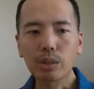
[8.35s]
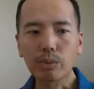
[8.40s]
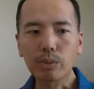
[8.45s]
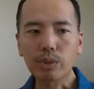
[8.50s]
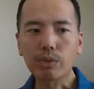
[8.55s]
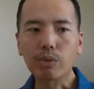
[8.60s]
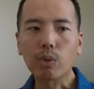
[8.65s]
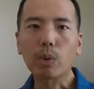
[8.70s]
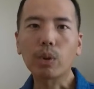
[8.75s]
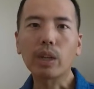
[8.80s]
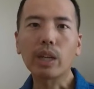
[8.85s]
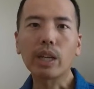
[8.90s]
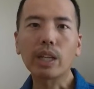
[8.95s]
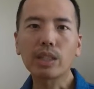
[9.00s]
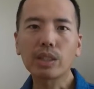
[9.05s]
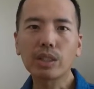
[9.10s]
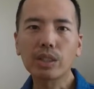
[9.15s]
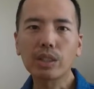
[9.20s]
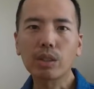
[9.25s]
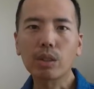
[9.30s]
It was 4
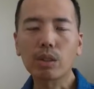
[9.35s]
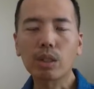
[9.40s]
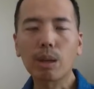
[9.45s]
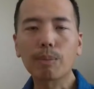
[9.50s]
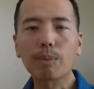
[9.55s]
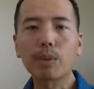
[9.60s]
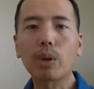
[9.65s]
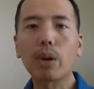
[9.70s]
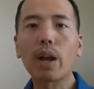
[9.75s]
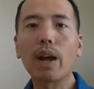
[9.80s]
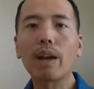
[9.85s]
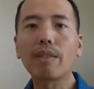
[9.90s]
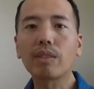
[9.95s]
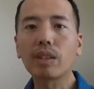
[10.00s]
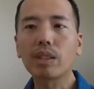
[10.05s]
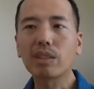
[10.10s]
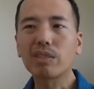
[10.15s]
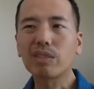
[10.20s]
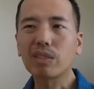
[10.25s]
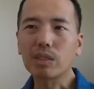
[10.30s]
days, hooked up to an
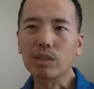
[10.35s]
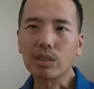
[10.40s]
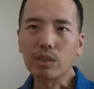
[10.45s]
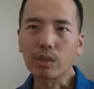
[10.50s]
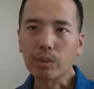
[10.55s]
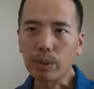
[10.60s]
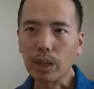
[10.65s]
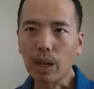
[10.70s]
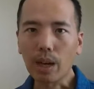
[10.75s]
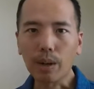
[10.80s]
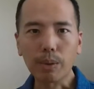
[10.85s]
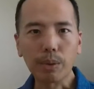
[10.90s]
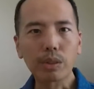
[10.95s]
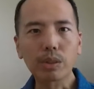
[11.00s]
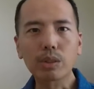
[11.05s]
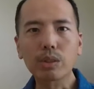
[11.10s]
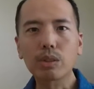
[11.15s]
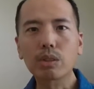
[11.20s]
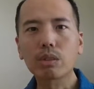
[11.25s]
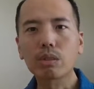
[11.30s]
IV for 3
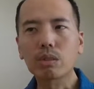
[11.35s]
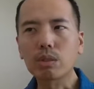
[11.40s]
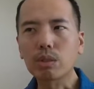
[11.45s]
hours,